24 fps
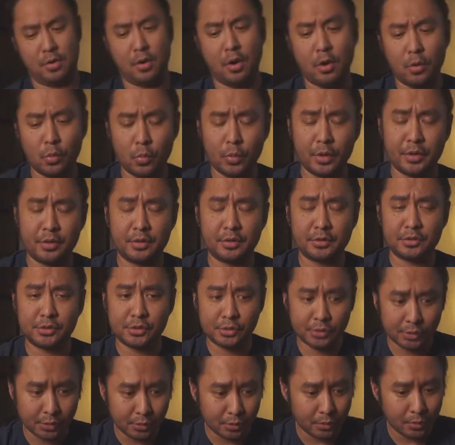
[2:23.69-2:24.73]
all-weather
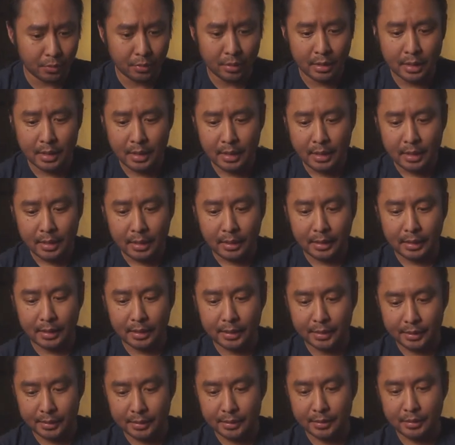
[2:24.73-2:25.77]
2,
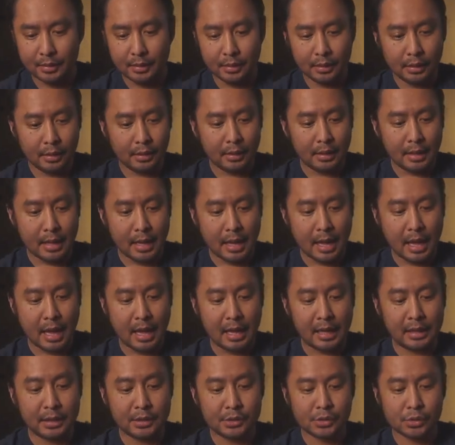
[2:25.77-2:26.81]
and
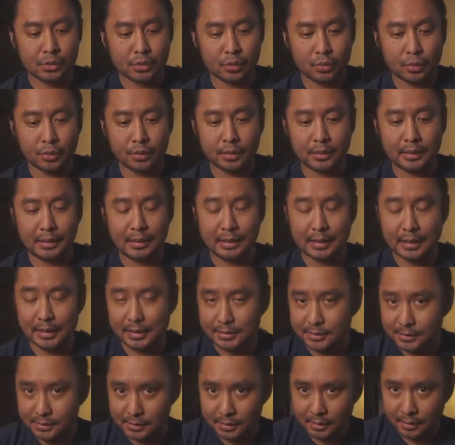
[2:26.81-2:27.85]
I stored
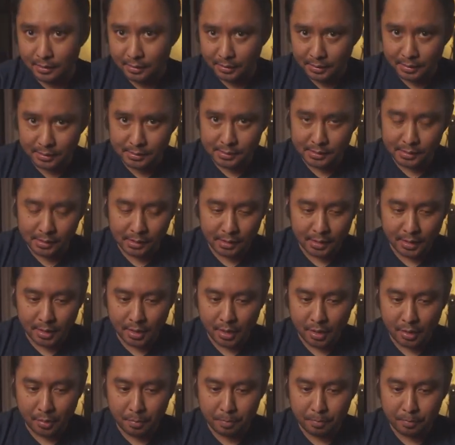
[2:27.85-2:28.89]
less things in
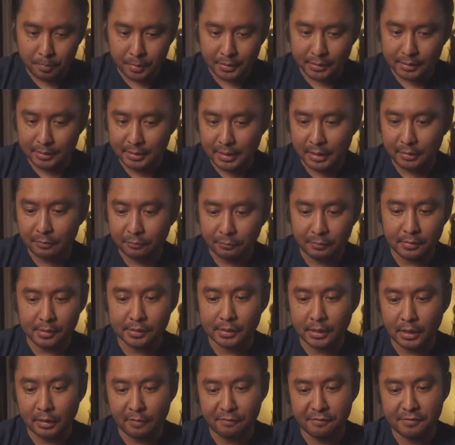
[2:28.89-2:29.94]
there, but that
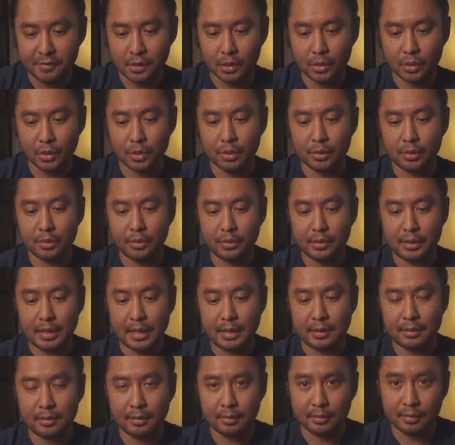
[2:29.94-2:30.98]
felt heavier
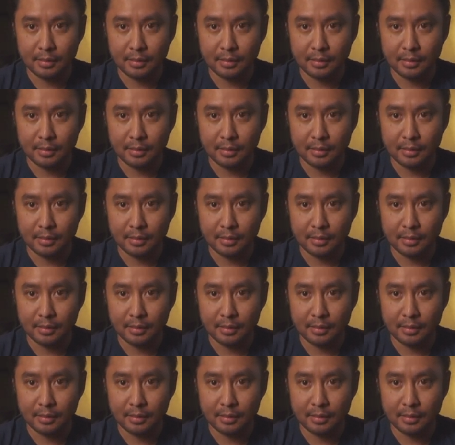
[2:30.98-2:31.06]
than